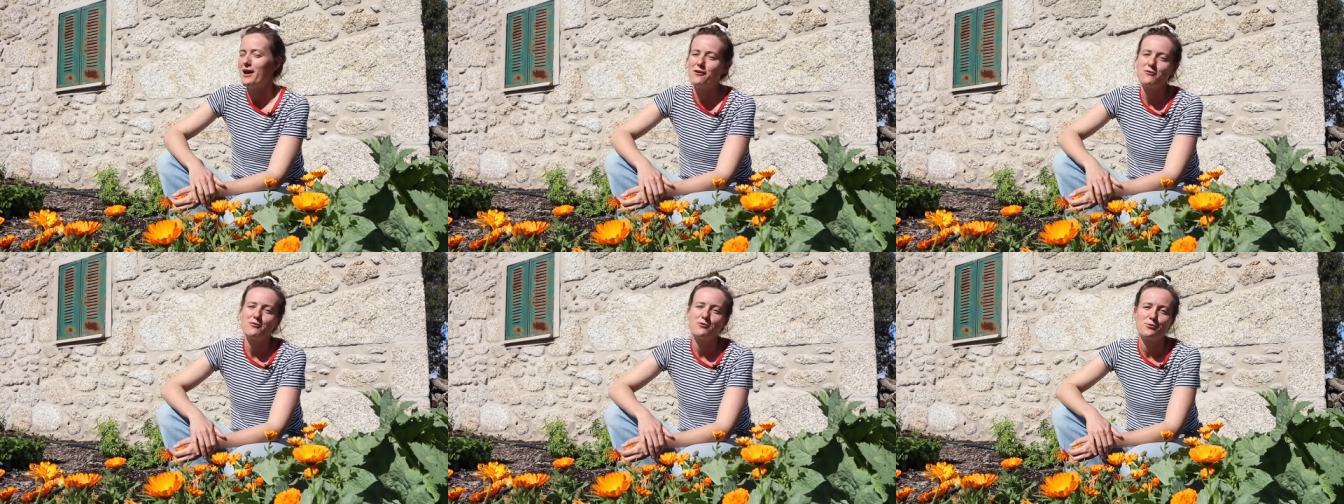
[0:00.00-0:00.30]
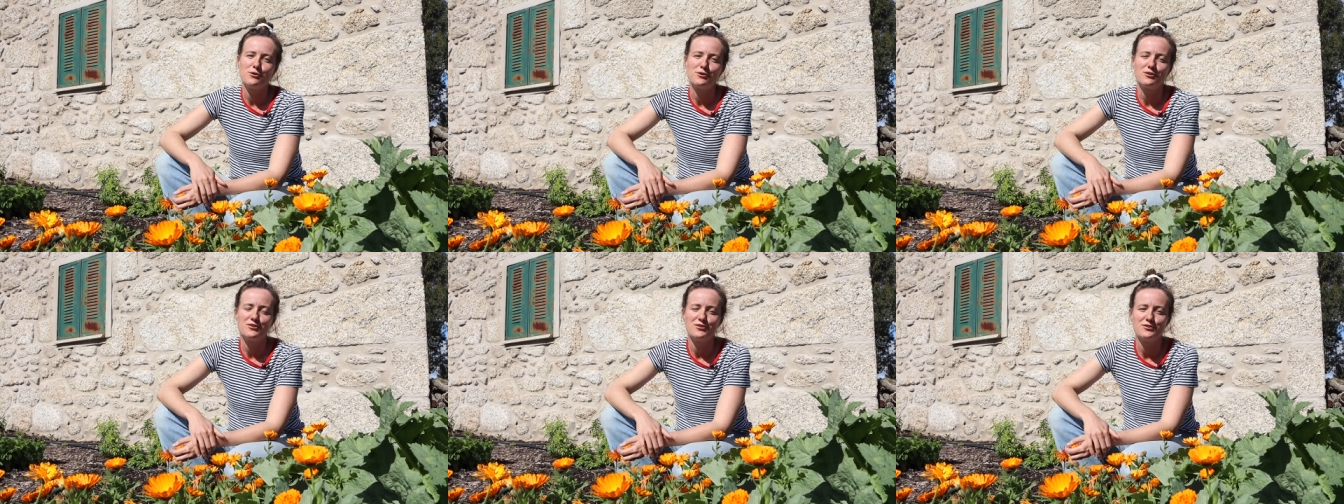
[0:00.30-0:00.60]
ever
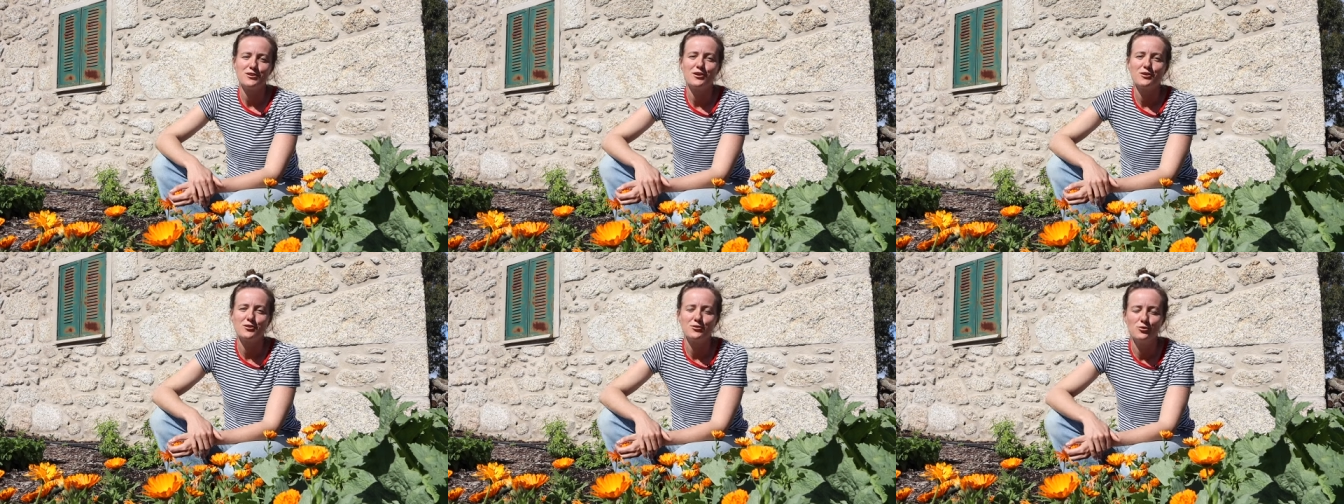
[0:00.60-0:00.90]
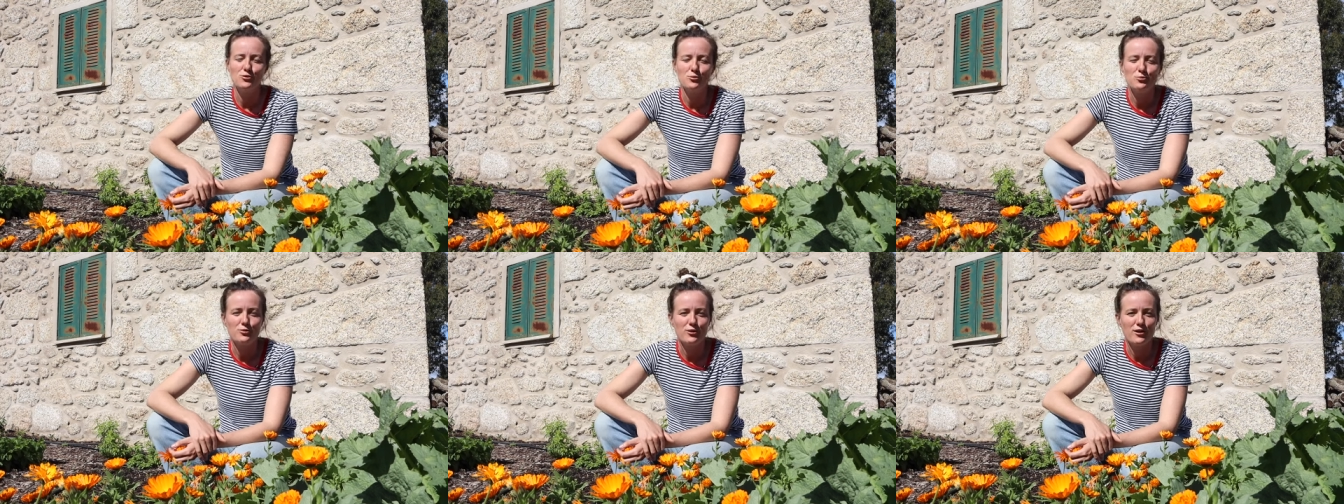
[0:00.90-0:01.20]
were to start a
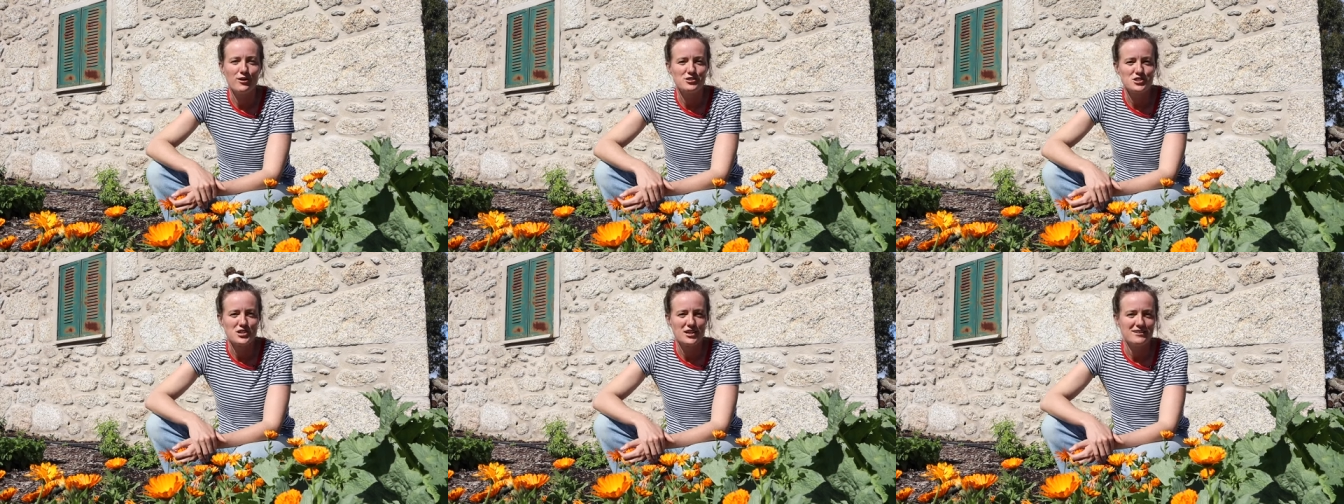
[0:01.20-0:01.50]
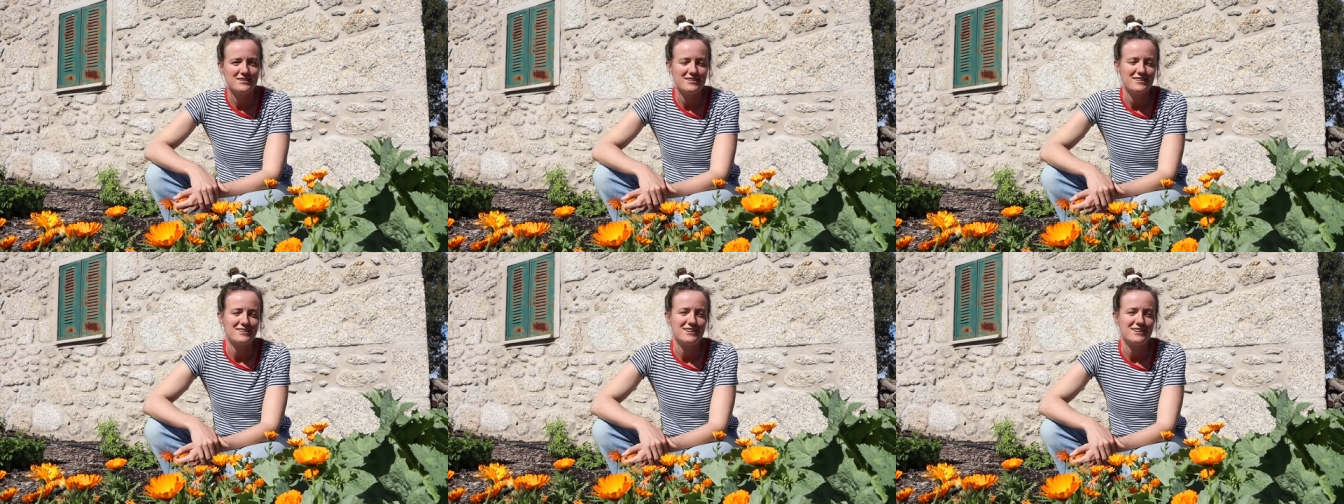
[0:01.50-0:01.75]
new project